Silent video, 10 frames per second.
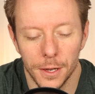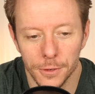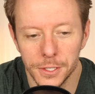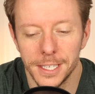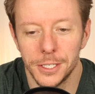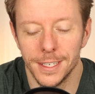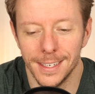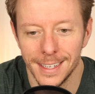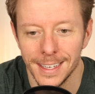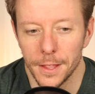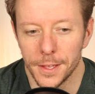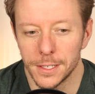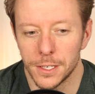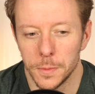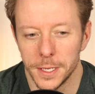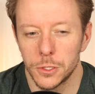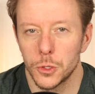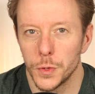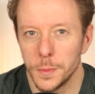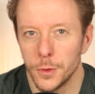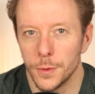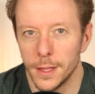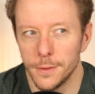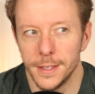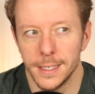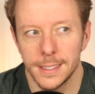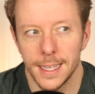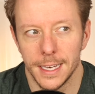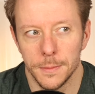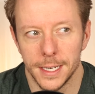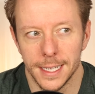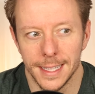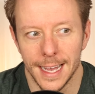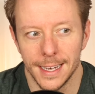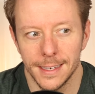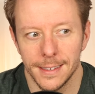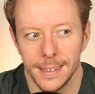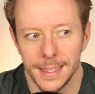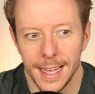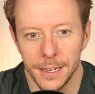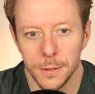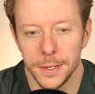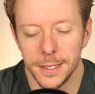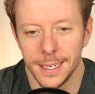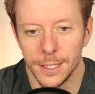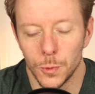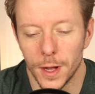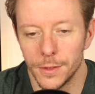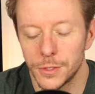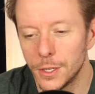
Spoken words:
conversation I think is going to be extremely relevant to anybody in that community as well.